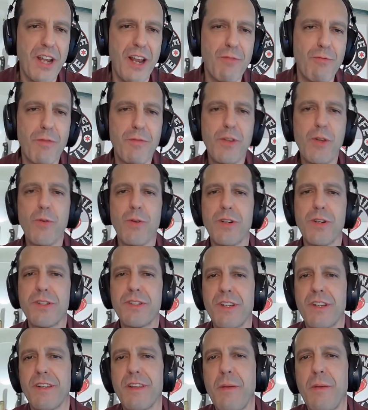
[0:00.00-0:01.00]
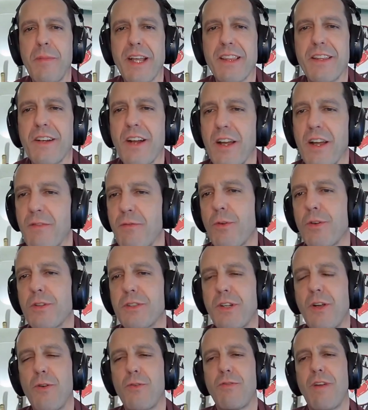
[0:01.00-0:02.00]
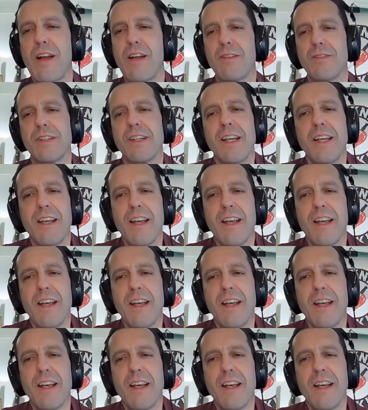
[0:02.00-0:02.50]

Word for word: and reviewers that make the knife world go round.